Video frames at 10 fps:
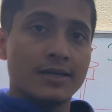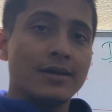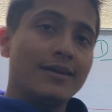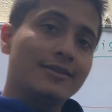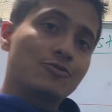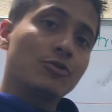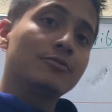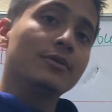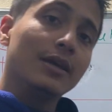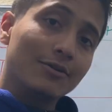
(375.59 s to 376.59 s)
It
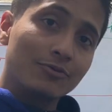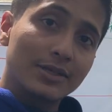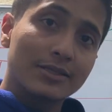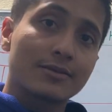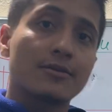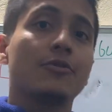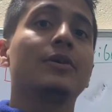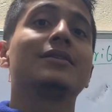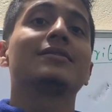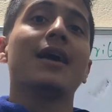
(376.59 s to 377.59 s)
will show
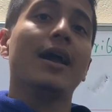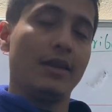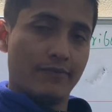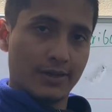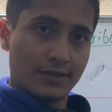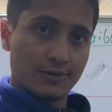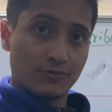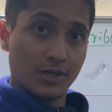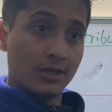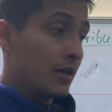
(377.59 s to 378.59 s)
its side effects, right?